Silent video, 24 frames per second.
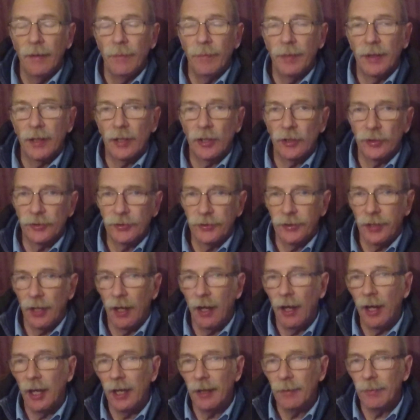because
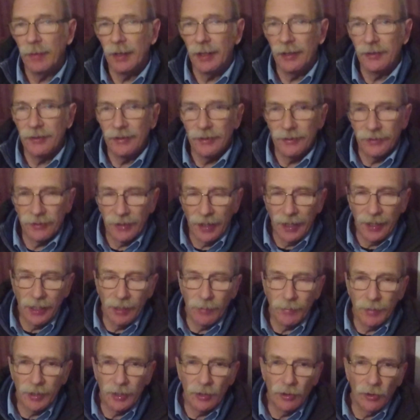time is its
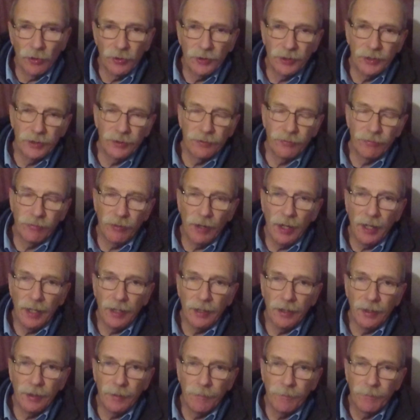enemy, not its
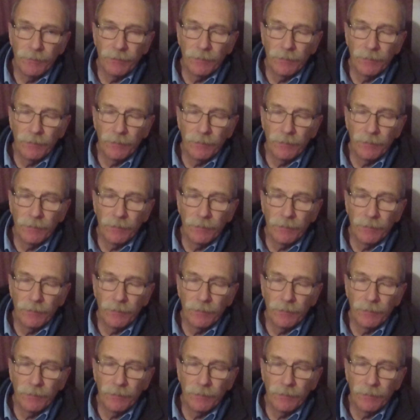friend.